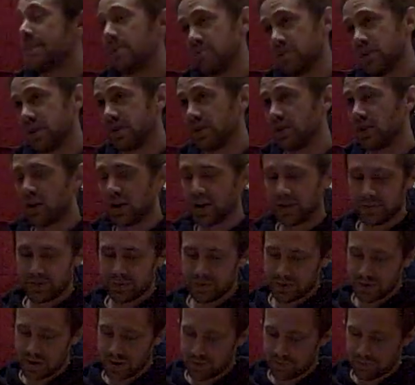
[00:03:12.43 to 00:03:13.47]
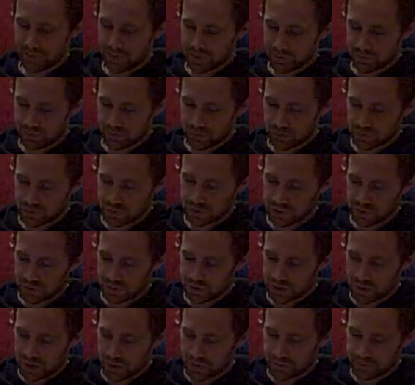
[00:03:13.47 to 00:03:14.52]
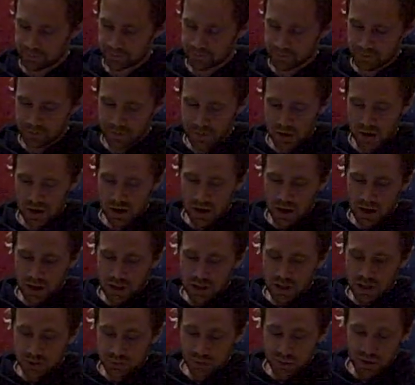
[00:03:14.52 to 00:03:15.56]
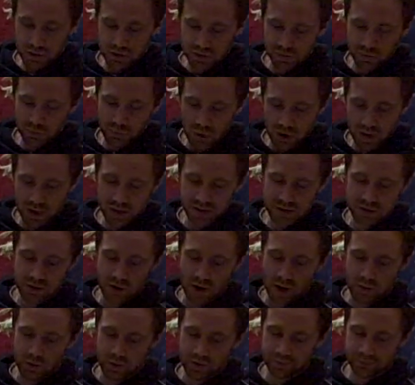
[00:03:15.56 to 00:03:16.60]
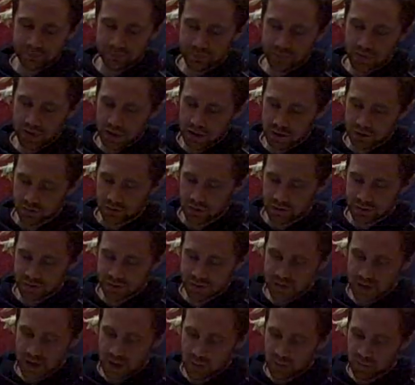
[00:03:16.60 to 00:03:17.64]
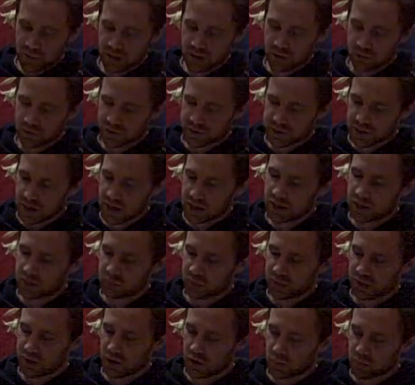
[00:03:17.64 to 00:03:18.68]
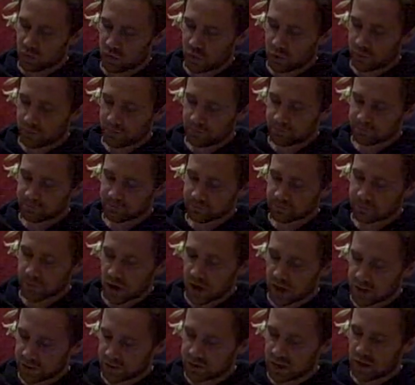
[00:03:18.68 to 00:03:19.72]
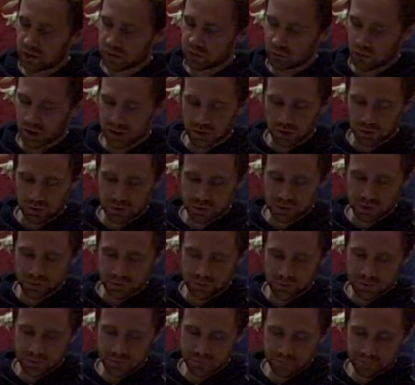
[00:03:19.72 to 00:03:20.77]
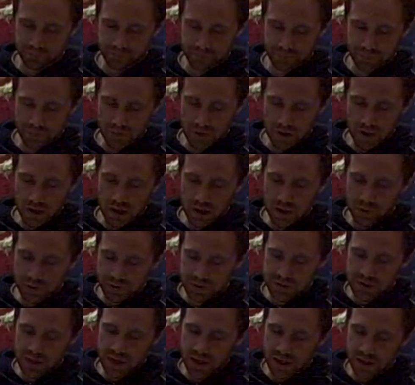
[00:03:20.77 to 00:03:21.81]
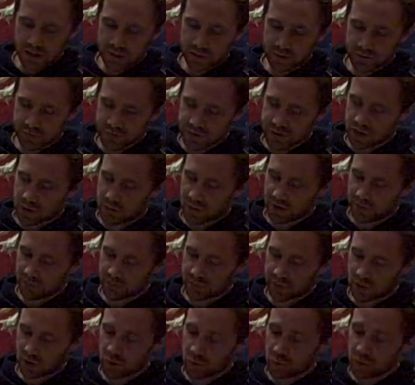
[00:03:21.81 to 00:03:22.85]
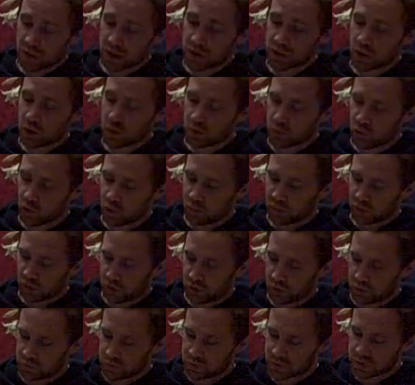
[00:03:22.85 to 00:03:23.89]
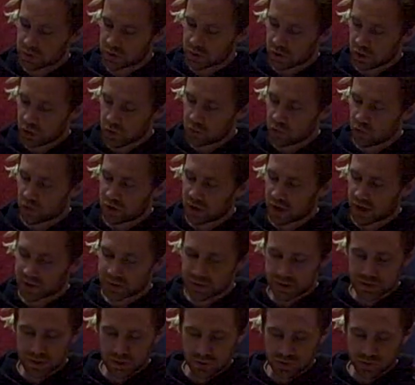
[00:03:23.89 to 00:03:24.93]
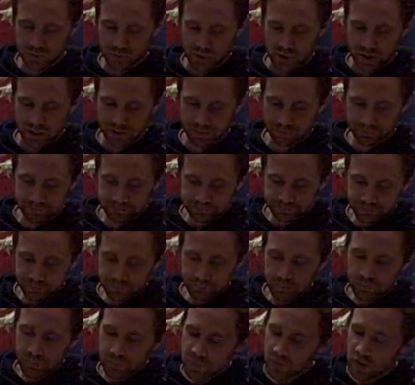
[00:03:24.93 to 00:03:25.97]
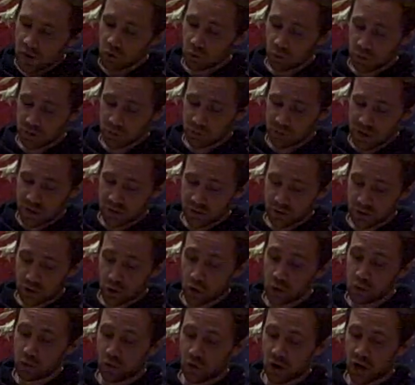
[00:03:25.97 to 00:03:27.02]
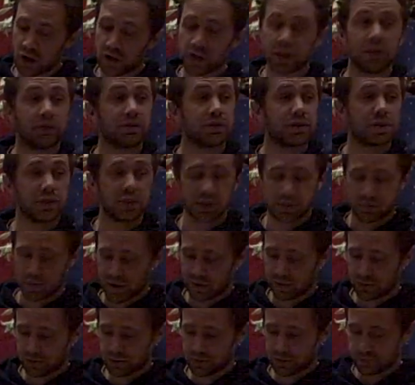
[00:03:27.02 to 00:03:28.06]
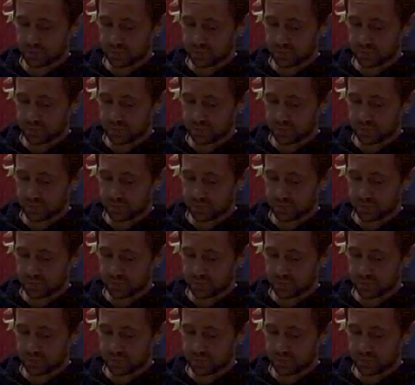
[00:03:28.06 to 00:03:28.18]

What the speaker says: The bee dies, yeah, unfortunately so. Yes, because of my excitement, ignorance, that bee would sadly be no more. I had a death in my conscience. It was the tail end of summer, there would be no more blooms, no more nectar till spring, which meant no more honey for 6 months.